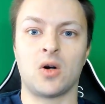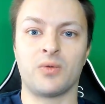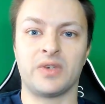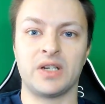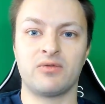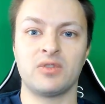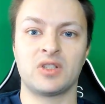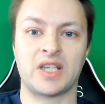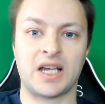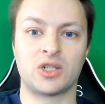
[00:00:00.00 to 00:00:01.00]
of different
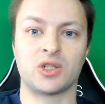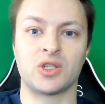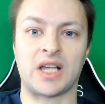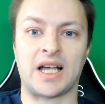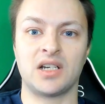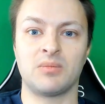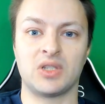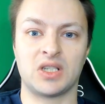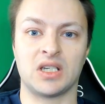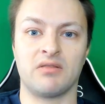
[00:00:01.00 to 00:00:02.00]
textures and
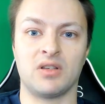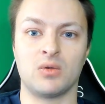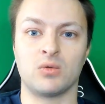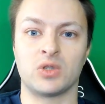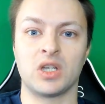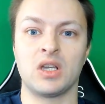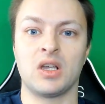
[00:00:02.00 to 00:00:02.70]
materials